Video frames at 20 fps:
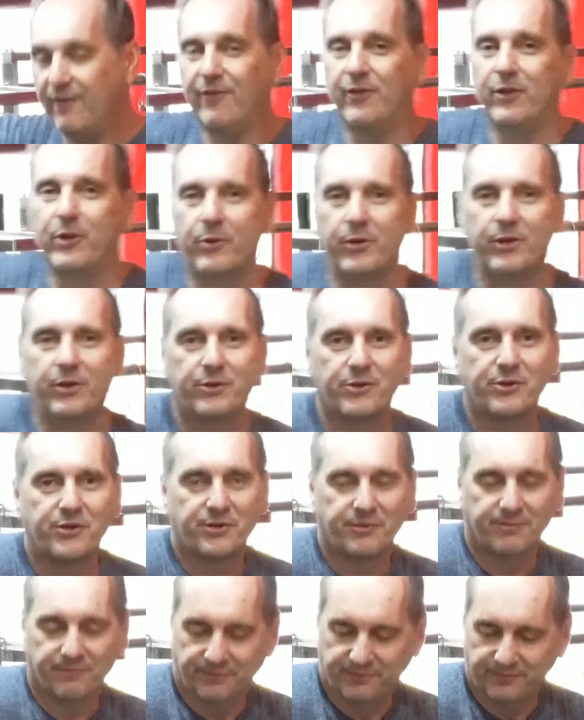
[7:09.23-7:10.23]
for the
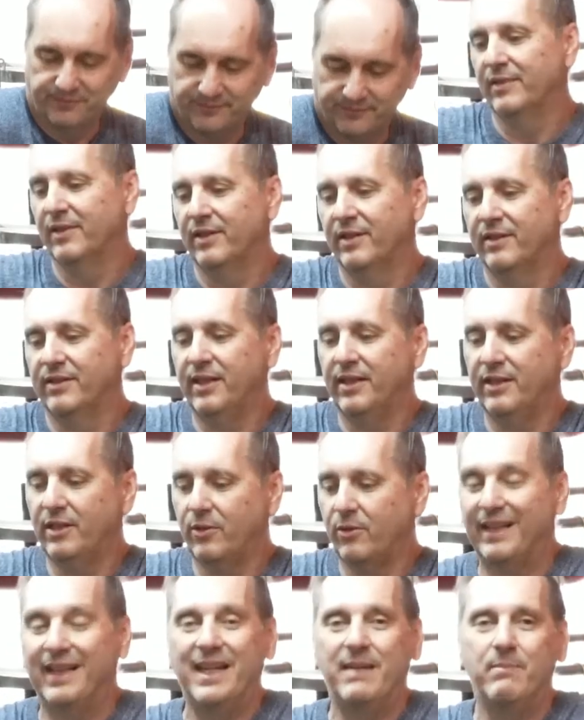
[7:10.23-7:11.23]
grills. Tend to
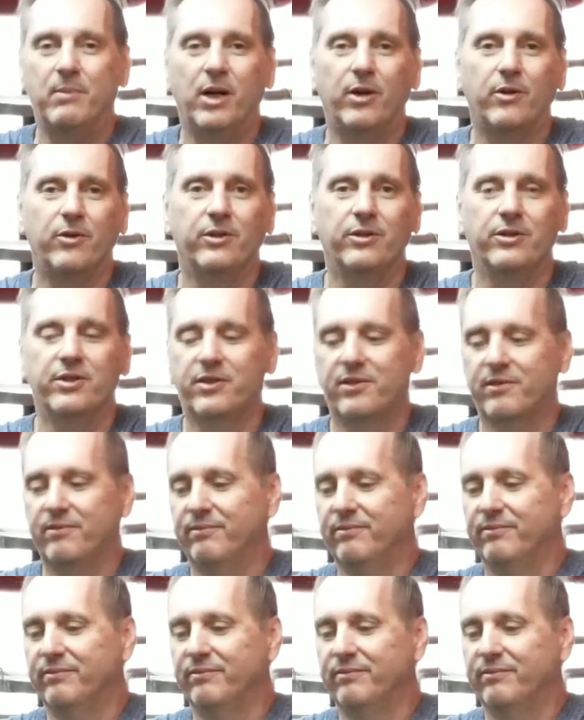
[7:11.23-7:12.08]
clean my grills,